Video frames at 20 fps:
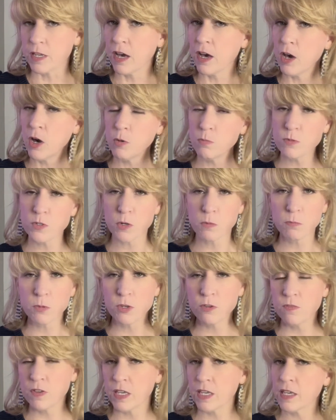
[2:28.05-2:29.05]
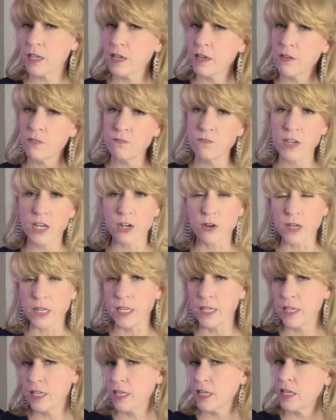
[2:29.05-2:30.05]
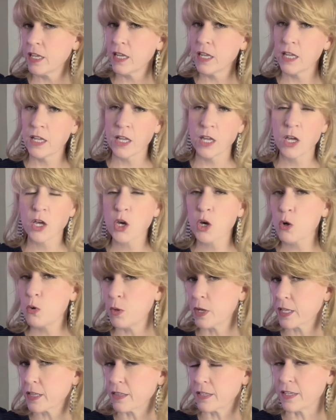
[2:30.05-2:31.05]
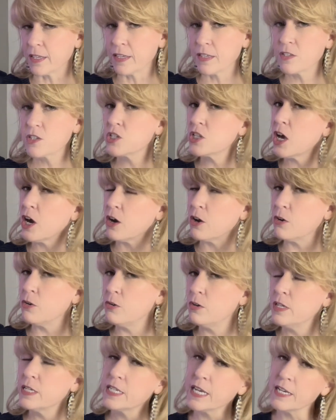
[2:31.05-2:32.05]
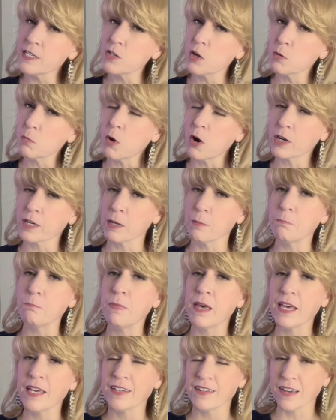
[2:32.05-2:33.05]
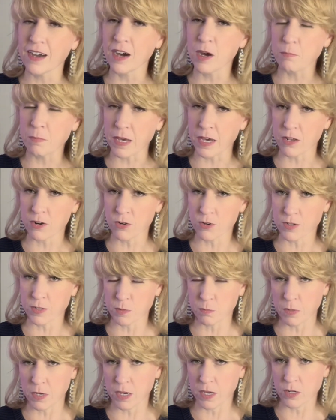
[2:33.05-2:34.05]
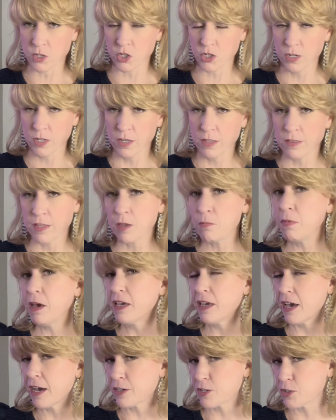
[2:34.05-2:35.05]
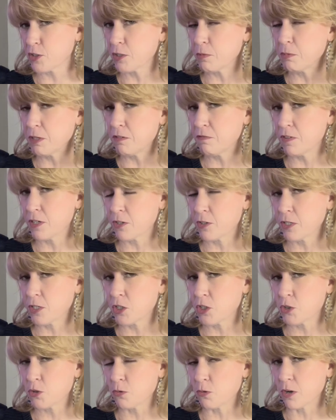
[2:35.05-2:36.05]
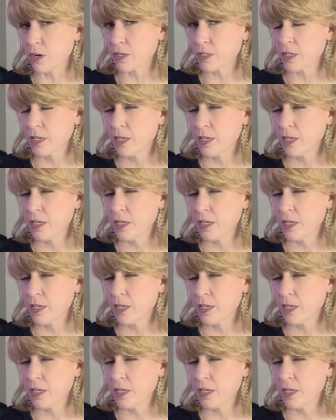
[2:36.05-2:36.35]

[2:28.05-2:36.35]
Homes are moving very quickly. So days on market may not matter as much. They may actually be very short.